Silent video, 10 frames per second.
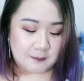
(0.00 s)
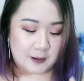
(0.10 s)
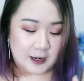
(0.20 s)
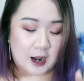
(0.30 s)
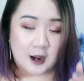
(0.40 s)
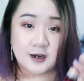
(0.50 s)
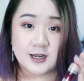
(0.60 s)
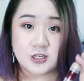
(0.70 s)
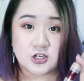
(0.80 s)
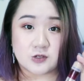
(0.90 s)
but I
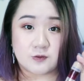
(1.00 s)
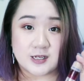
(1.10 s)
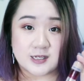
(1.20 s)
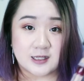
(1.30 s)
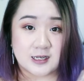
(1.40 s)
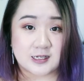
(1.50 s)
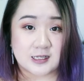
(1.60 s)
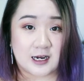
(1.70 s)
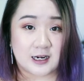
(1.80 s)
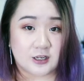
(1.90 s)
only just recently
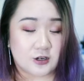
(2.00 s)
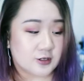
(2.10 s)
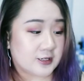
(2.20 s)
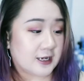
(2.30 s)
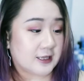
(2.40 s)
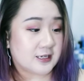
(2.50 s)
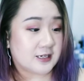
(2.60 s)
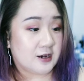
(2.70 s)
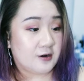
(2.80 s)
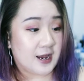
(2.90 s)
started using it
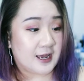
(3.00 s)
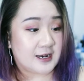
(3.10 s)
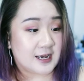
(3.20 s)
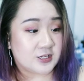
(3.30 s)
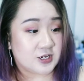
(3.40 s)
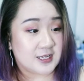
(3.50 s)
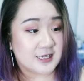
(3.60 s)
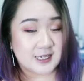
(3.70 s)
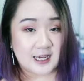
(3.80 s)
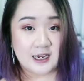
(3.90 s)
this year, and as you can
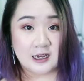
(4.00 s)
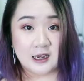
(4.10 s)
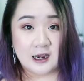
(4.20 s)
see,